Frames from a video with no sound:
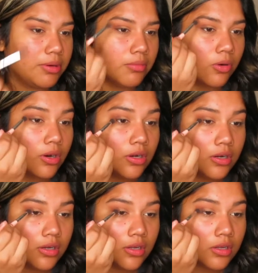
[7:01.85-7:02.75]
bit more.
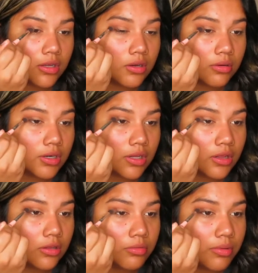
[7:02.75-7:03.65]
I want it a
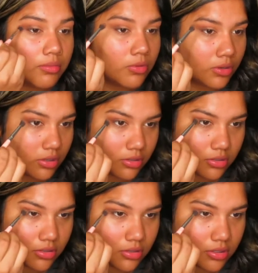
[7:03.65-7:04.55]
little bit more
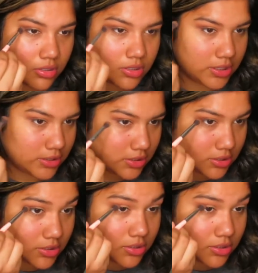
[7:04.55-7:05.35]
intense.